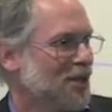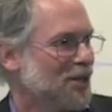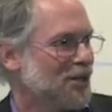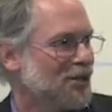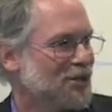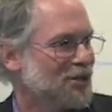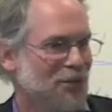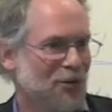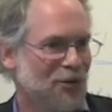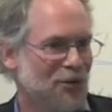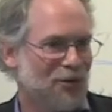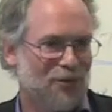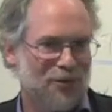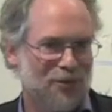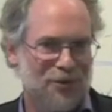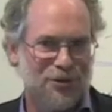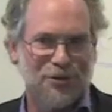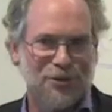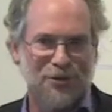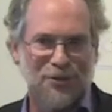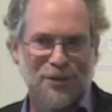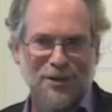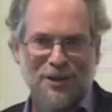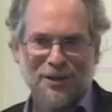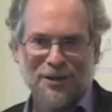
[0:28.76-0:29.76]
So for
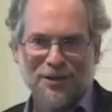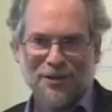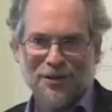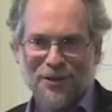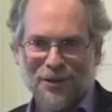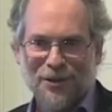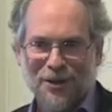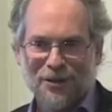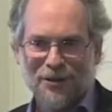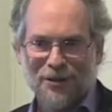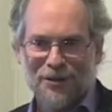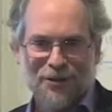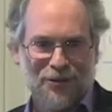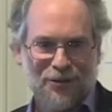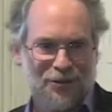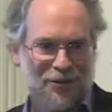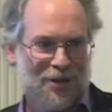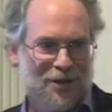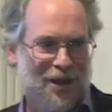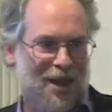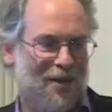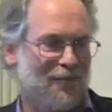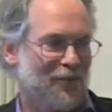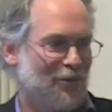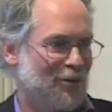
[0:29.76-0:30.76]
you
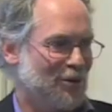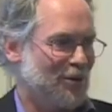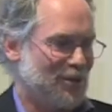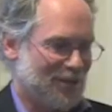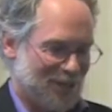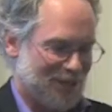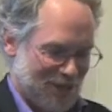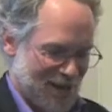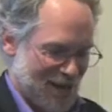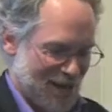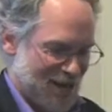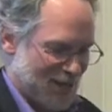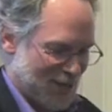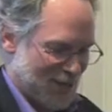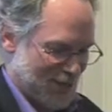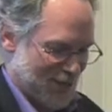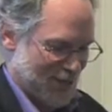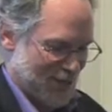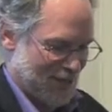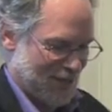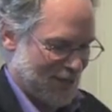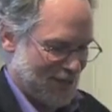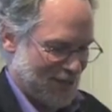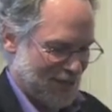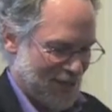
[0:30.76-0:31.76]
that have
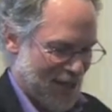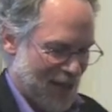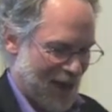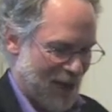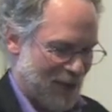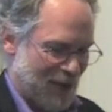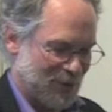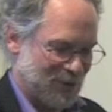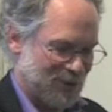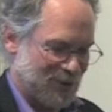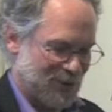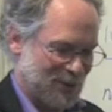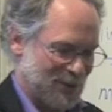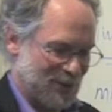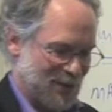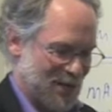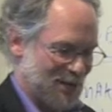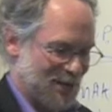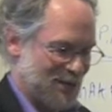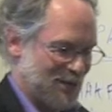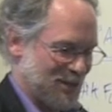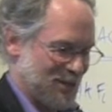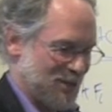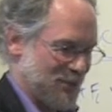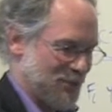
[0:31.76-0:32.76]
organizations, I would
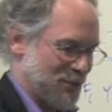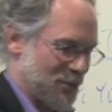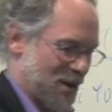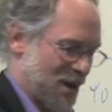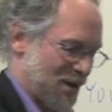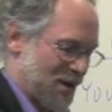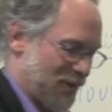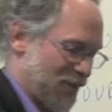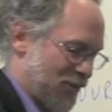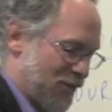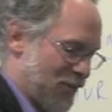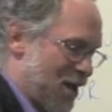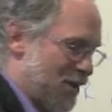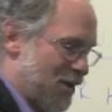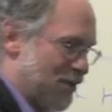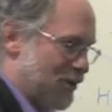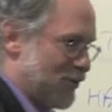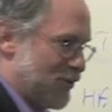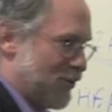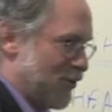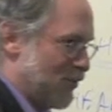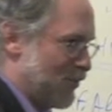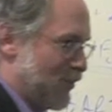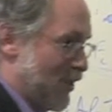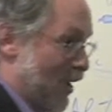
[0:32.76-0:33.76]
suggest that you try to find your
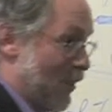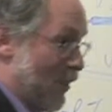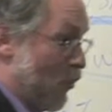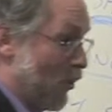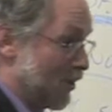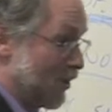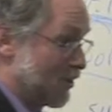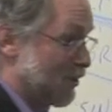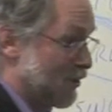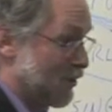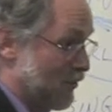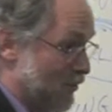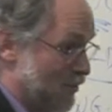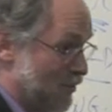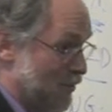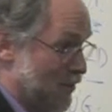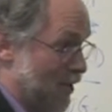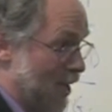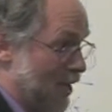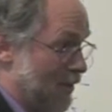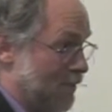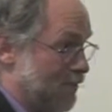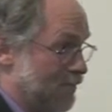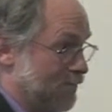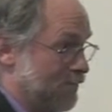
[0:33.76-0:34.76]
trim tab. What's a trim
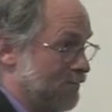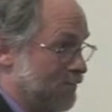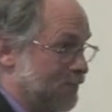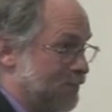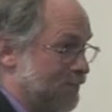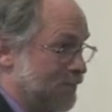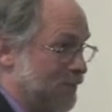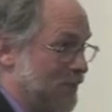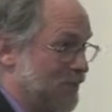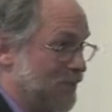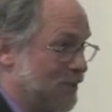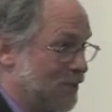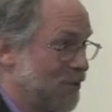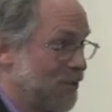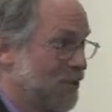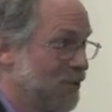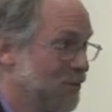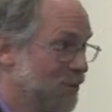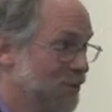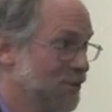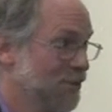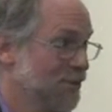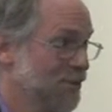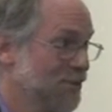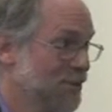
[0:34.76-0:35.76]
tab? Does anyone know
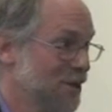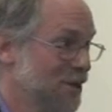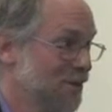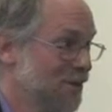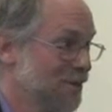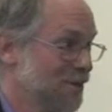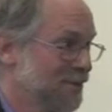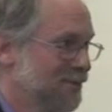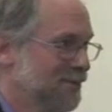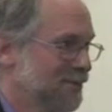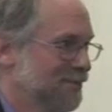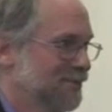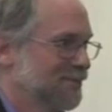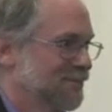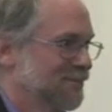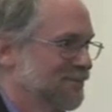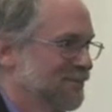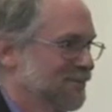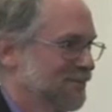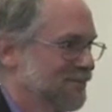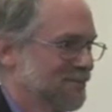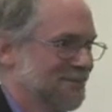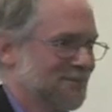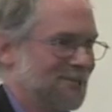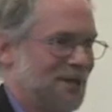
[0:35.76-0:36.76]
what a trim tab is?
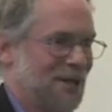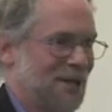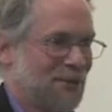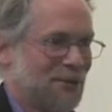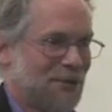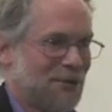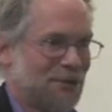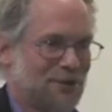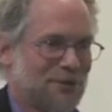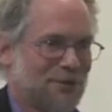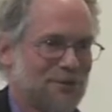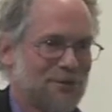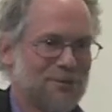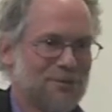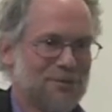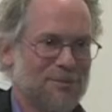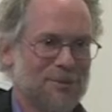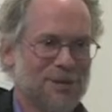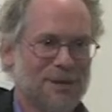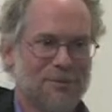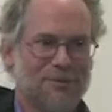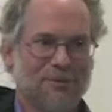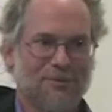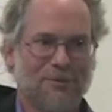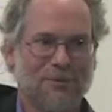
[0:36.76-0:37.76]
Anyone heard of a trim
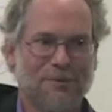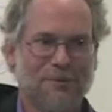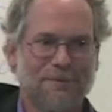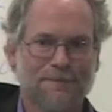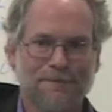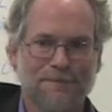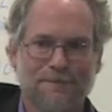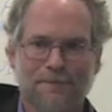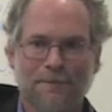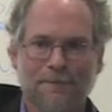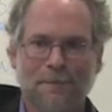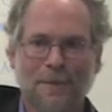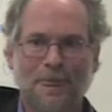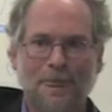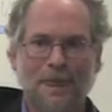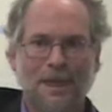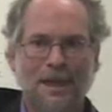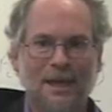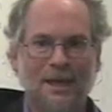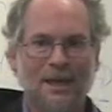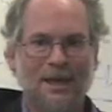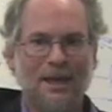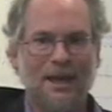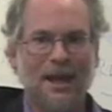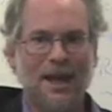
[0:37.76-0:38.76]
tab before?
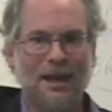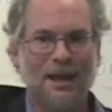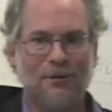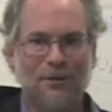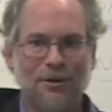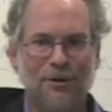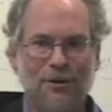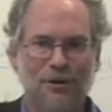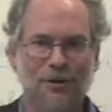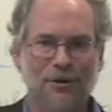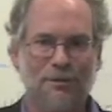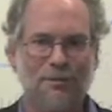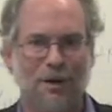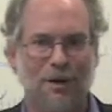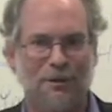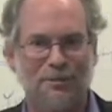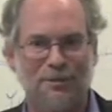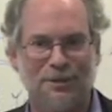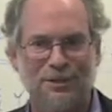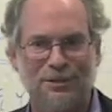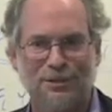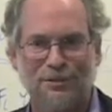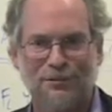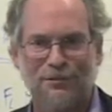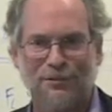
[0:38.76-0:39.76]
Anyone heard of
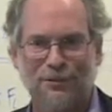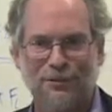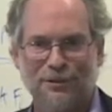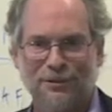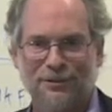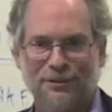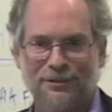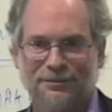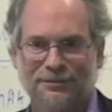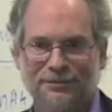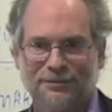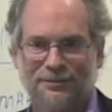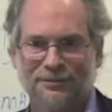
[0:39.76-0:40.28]
Buckminster Fuller?